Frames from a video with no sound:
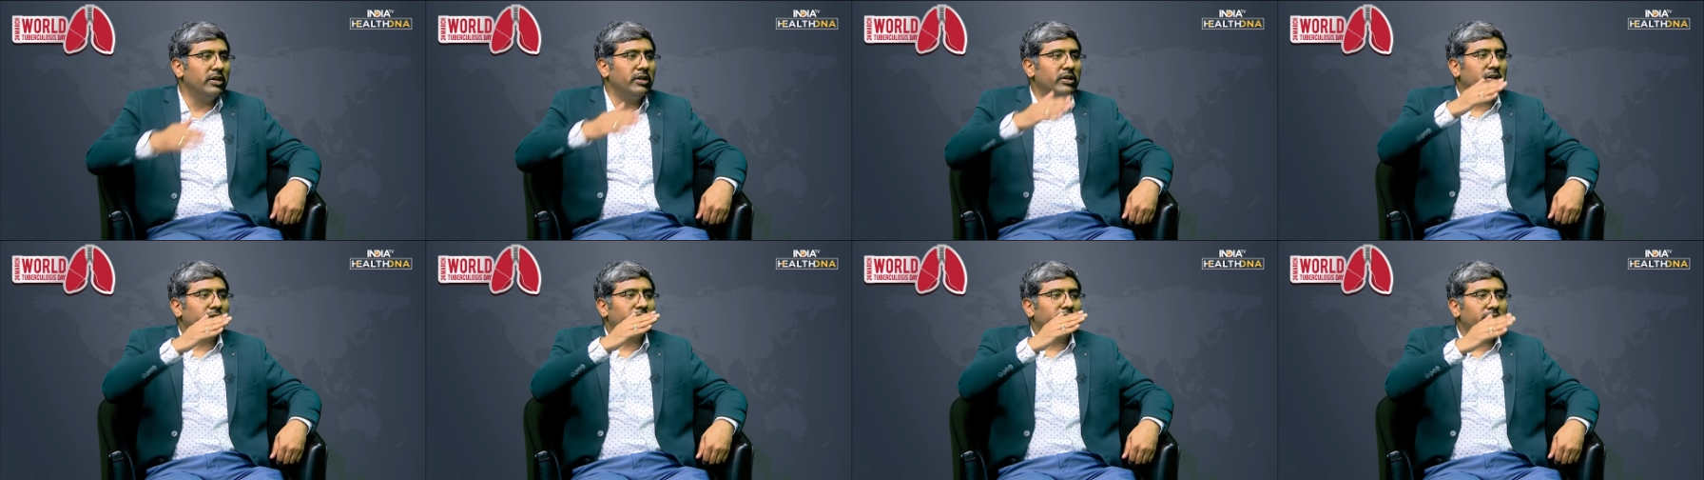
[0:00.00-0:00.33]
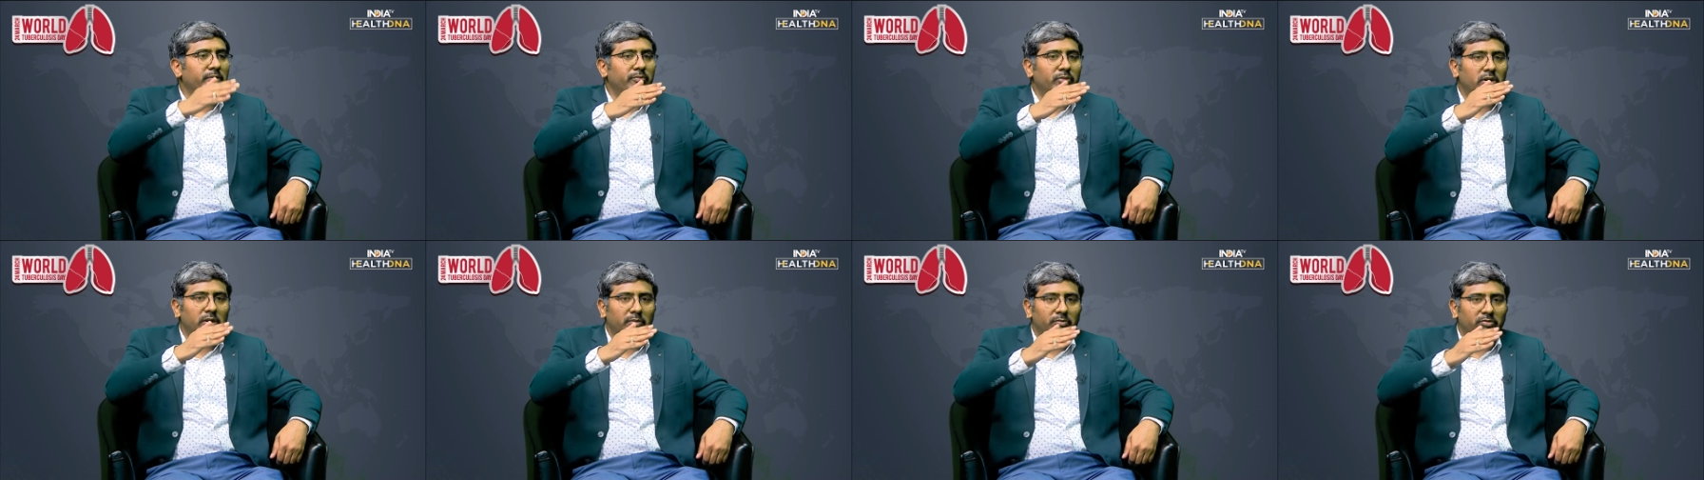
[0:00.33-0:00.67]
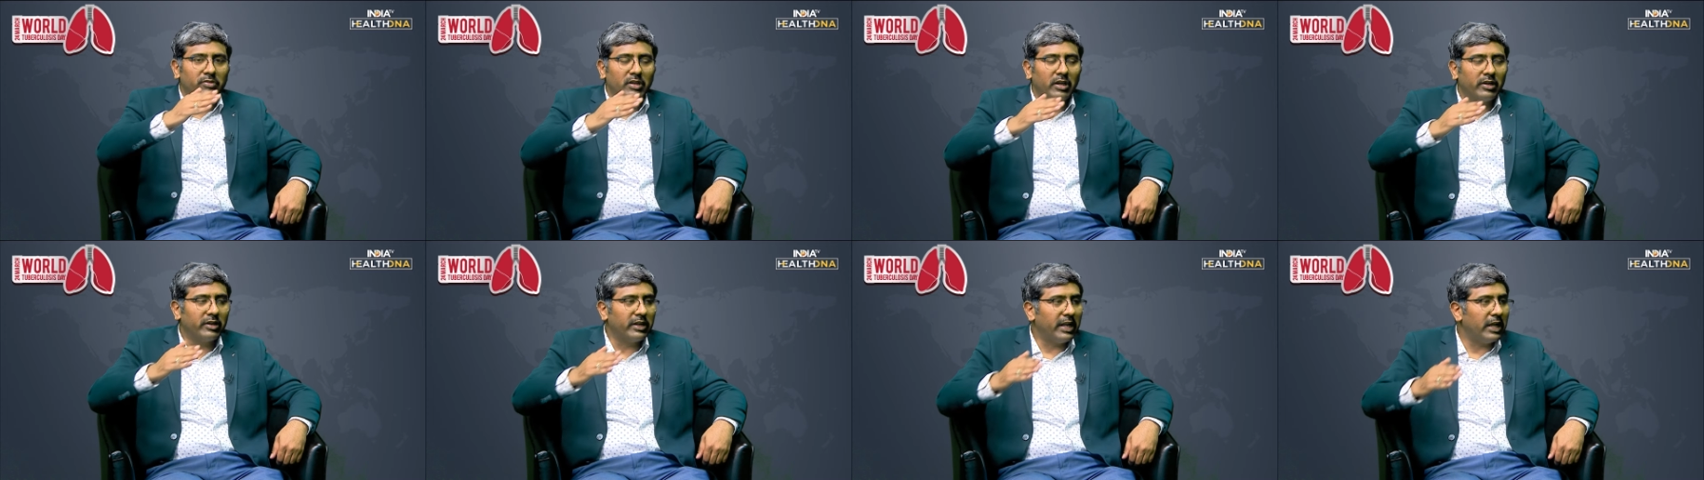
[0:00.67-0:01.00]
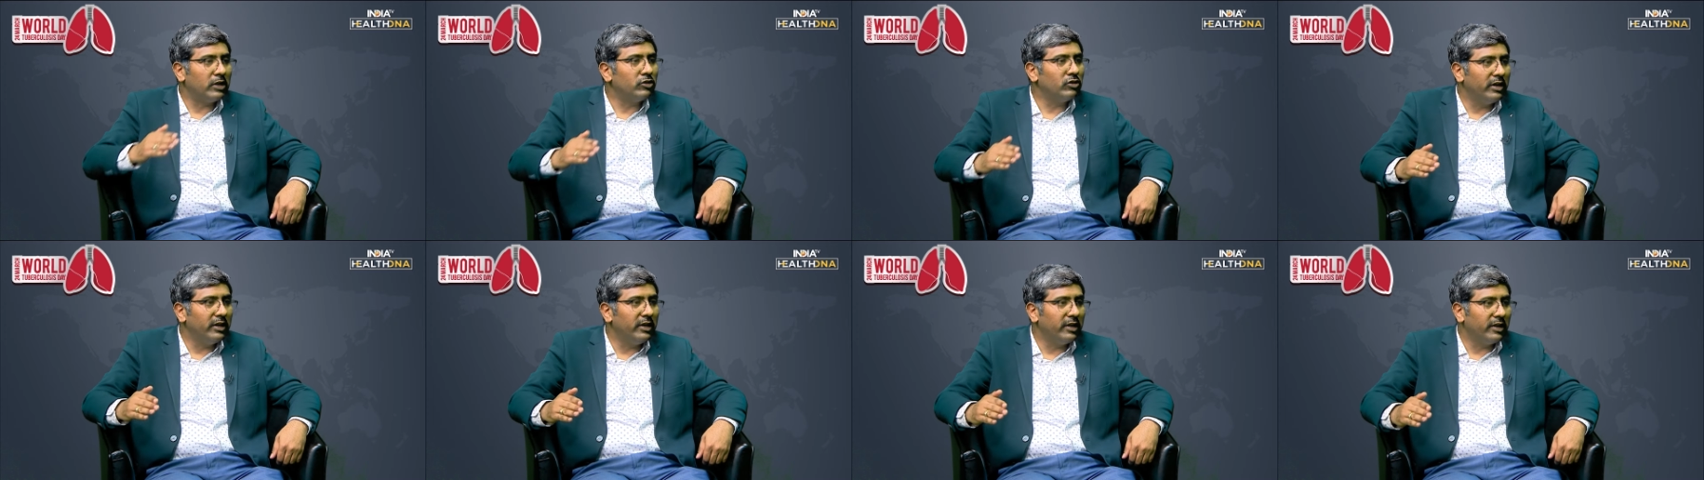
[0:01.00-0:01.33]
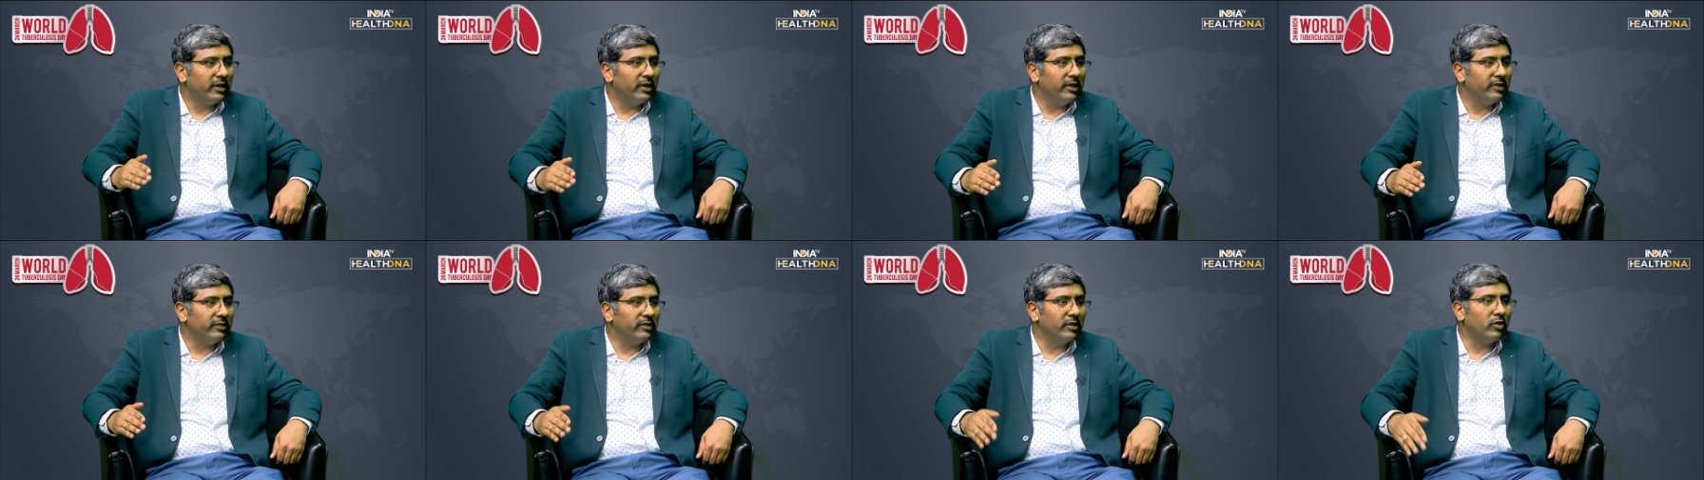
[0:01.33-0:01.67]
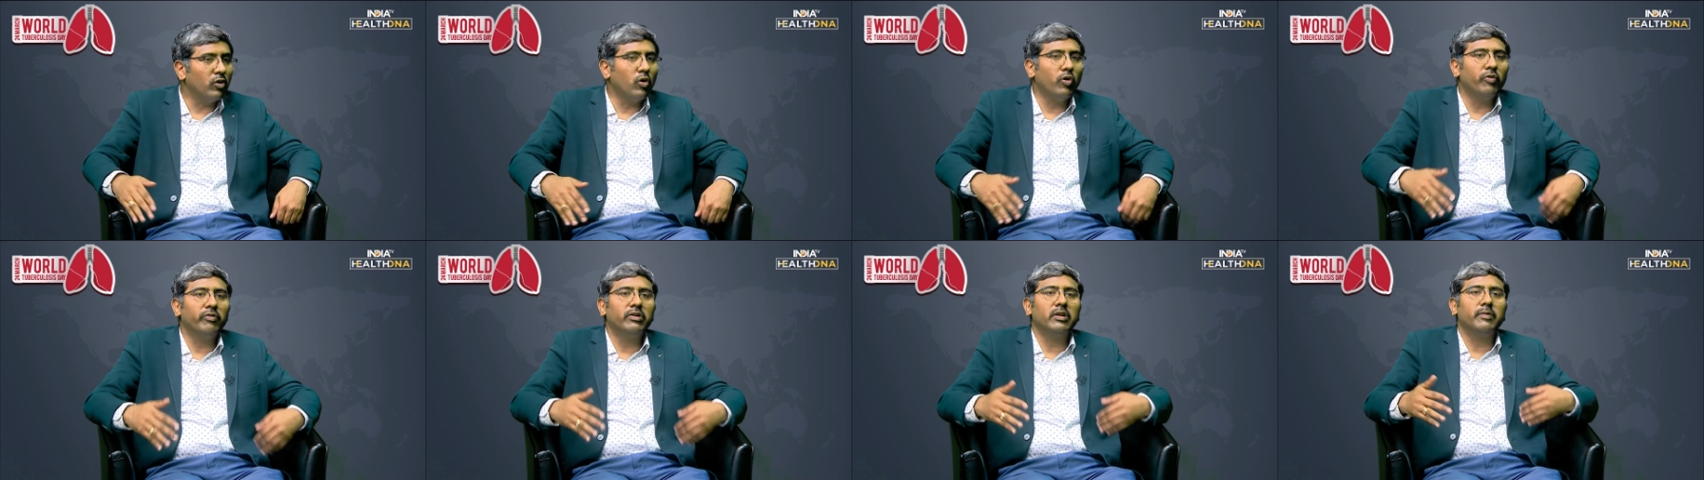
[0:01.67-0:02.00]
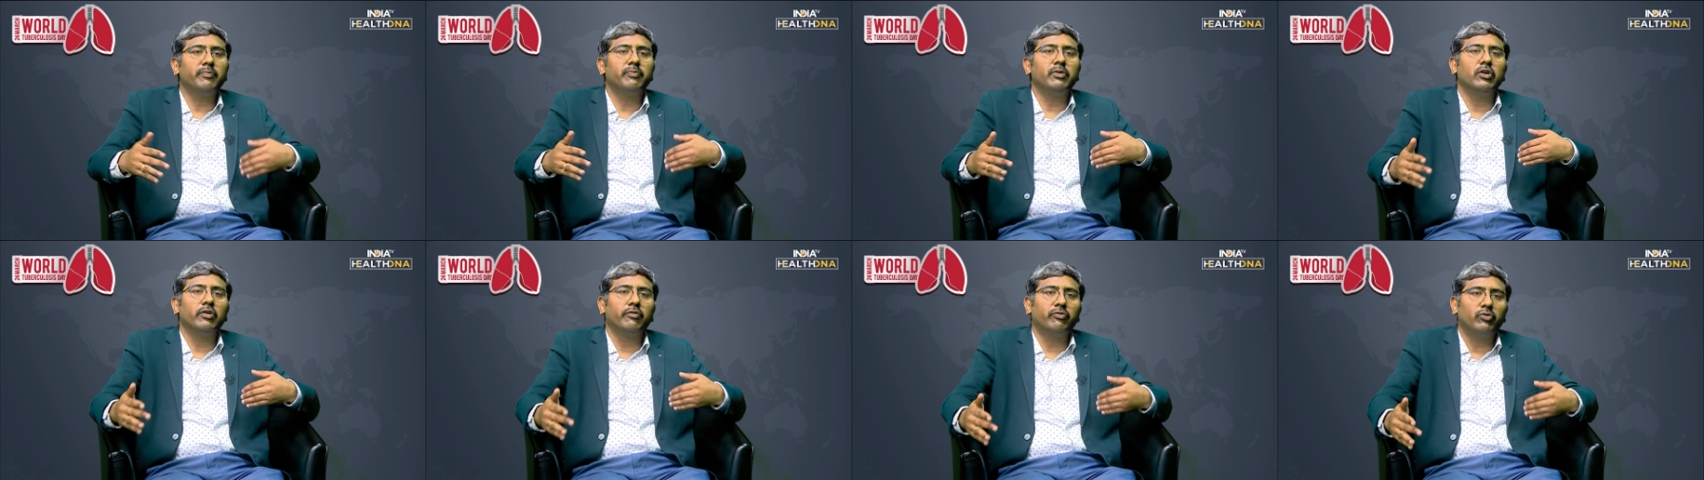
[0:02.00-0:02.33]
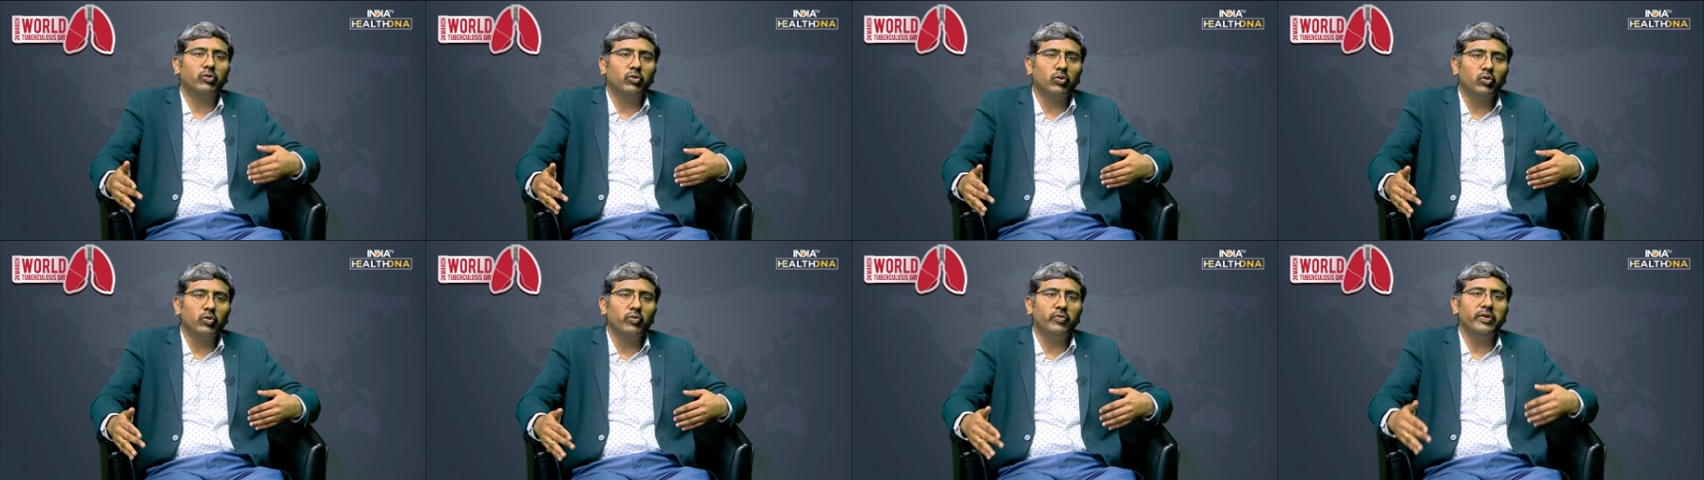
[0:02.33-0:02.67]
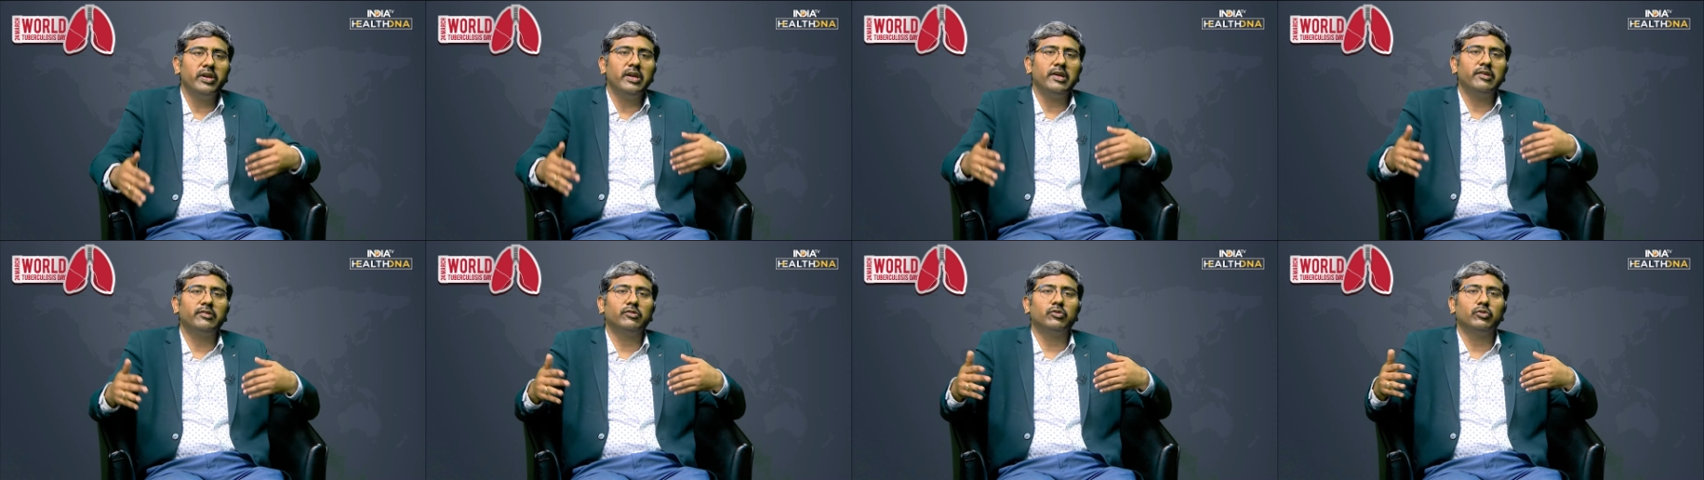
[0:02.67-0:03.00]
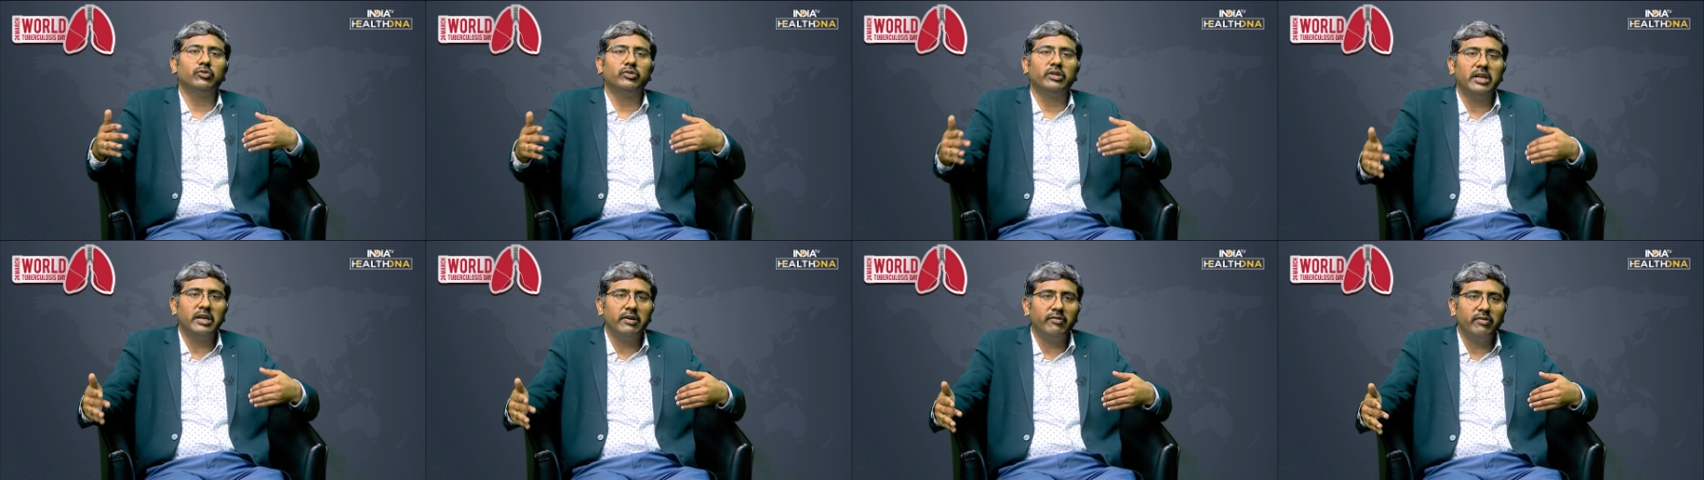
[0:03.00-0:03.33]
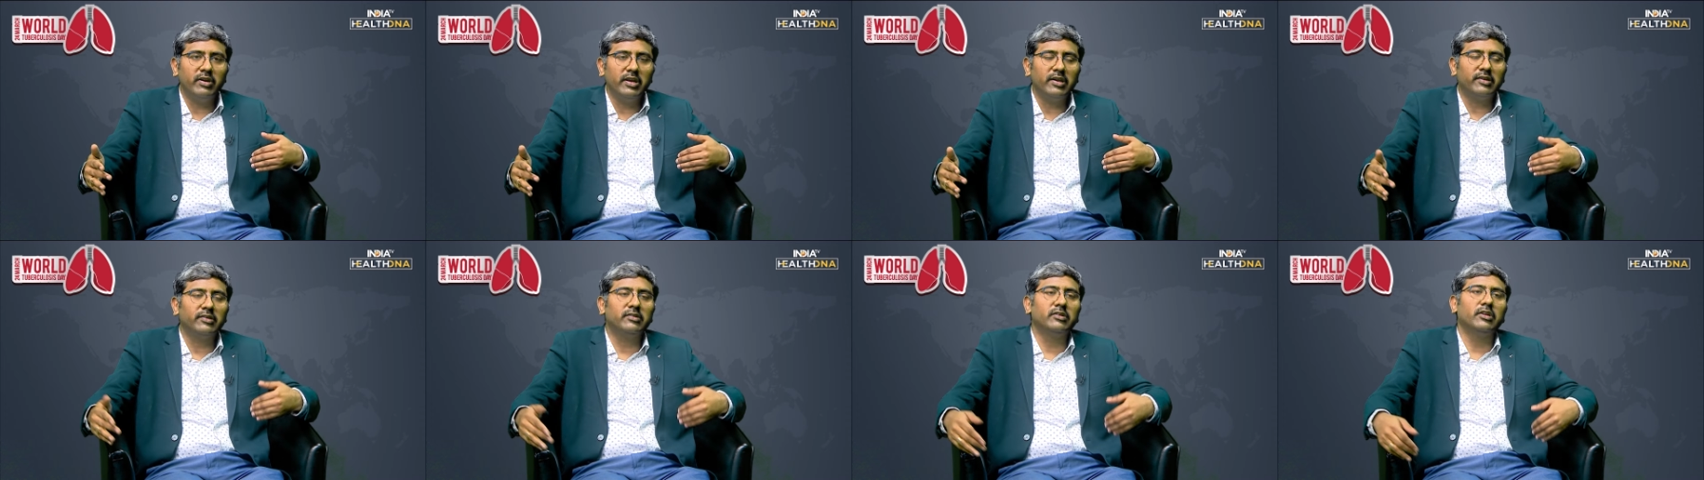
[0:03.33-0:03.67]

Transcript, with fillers: the symptoms are gradually decreasing over the period of two weeks to three weeks,